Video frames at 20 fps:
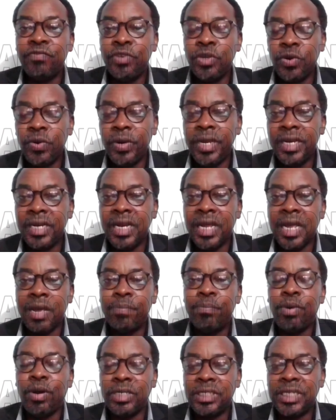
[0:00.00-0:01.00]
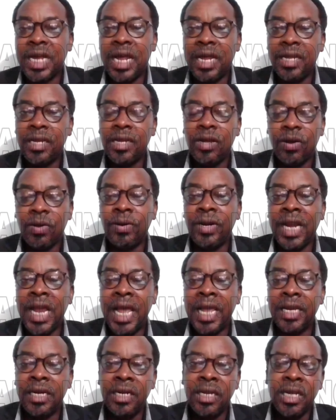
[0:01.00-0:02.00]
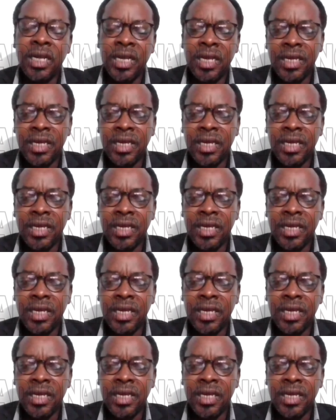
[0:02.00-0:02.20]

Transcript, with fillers: viewing uh, portal online,